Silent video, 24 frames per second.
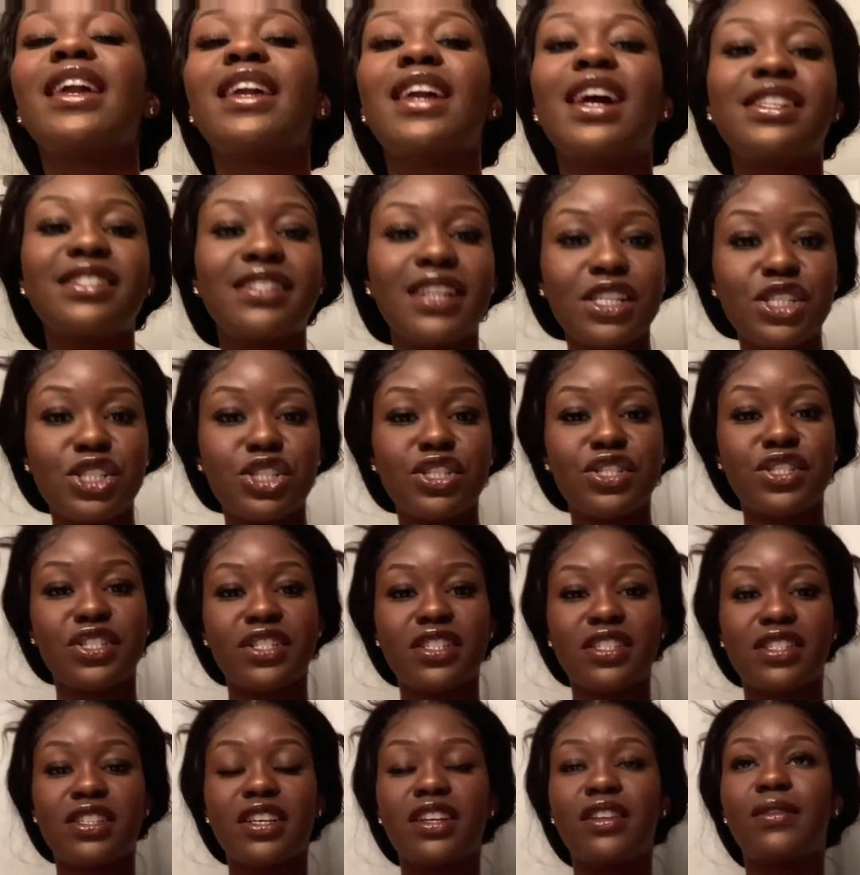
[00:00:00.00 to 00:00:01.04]
guess I should
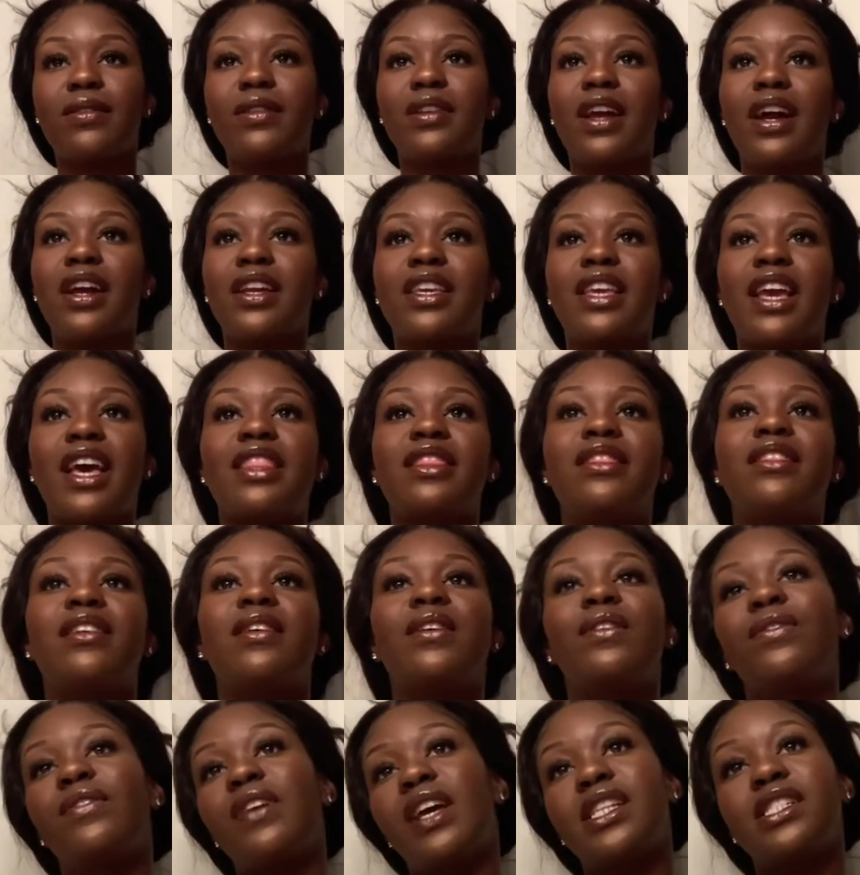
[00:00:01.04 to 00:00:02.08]
just in get the
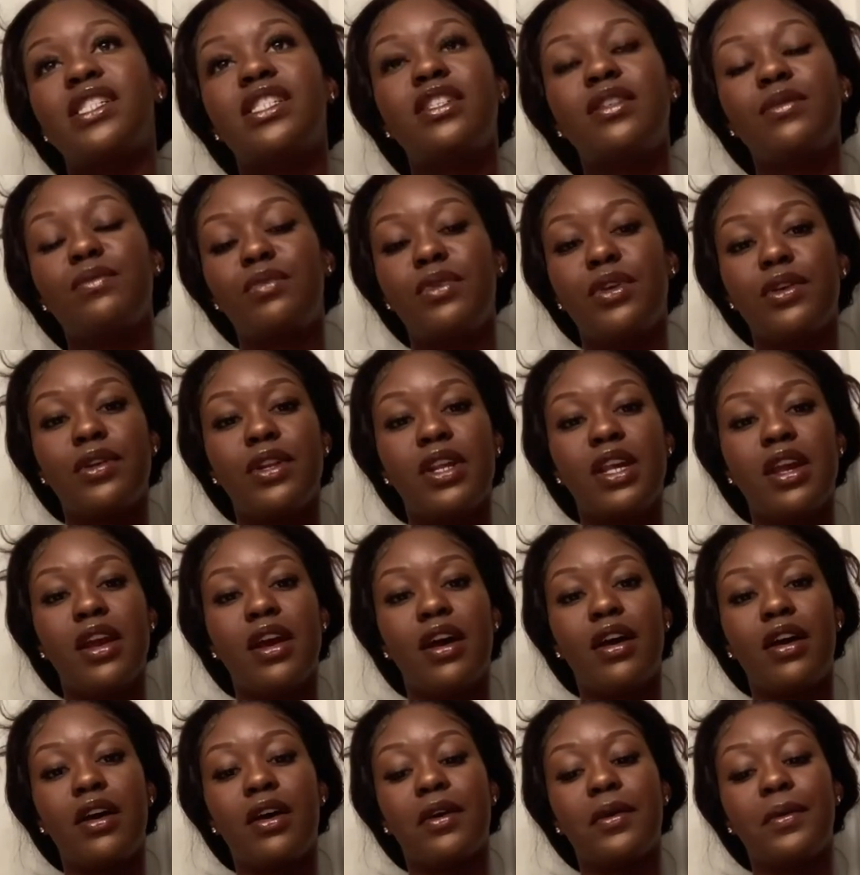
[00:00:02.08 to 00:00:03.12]
Fenty Beauty
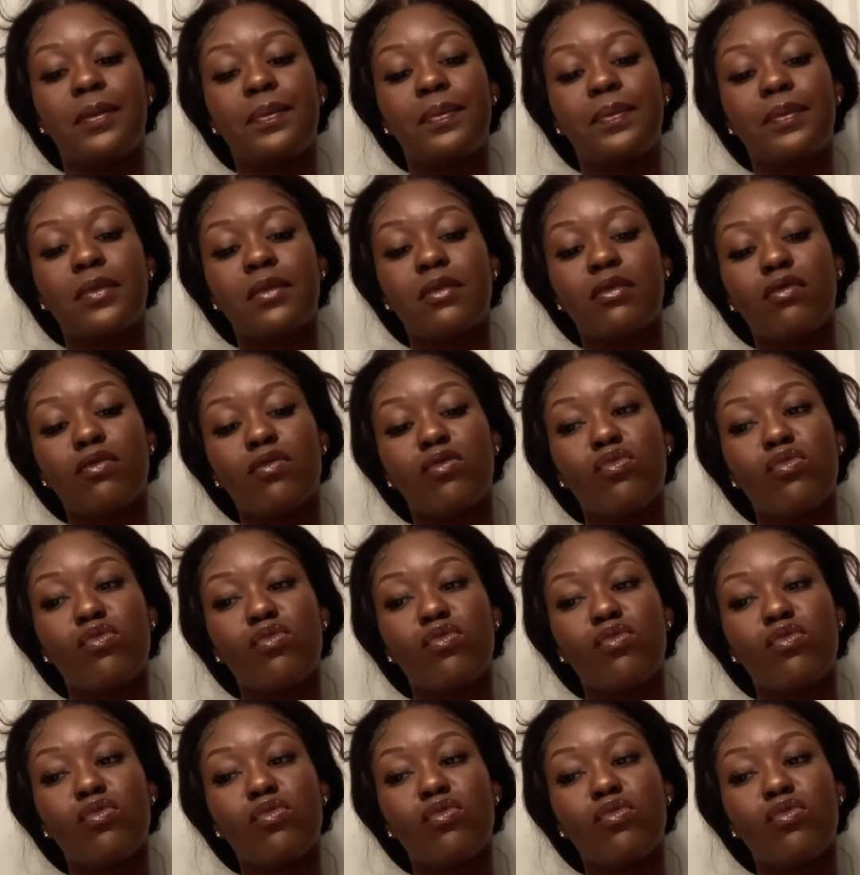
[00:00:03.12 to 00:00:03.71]
um,